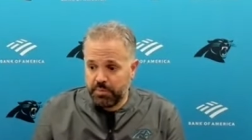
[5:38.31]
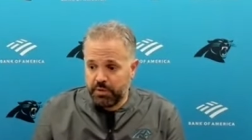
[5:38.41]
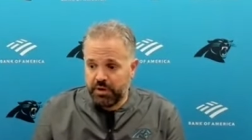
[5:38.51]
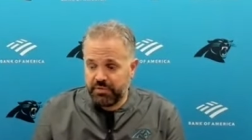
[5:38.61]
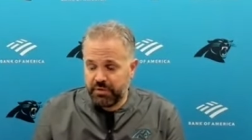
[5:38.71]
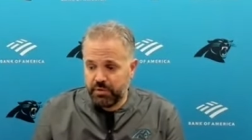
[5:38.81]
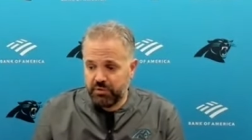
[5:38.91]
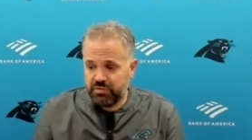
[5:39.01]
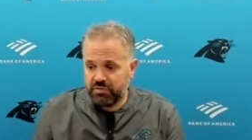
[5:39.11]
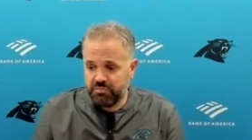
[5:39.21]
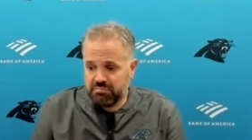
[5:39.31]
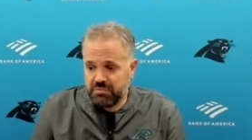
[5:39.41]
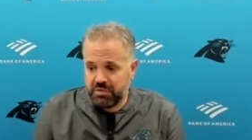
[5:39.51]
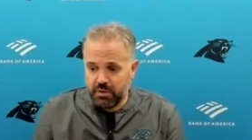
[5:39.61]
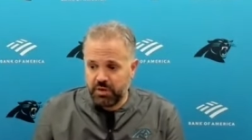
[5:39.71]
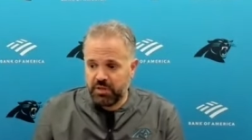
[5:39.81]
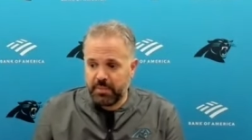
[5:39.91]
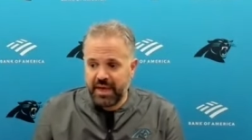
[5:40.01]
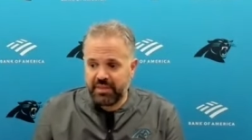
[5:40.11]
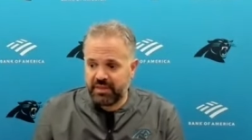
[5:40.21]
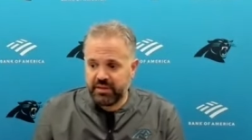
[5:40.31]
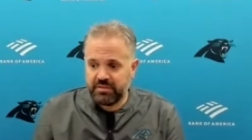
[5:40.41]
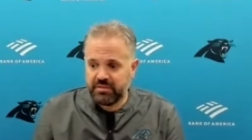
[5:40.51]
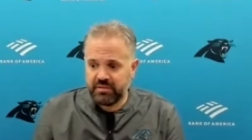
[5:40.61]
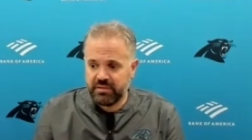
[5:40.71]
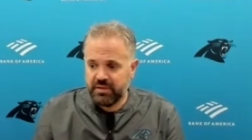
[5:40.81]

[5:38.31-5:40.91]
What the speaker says: build off those, get rid of the bad things,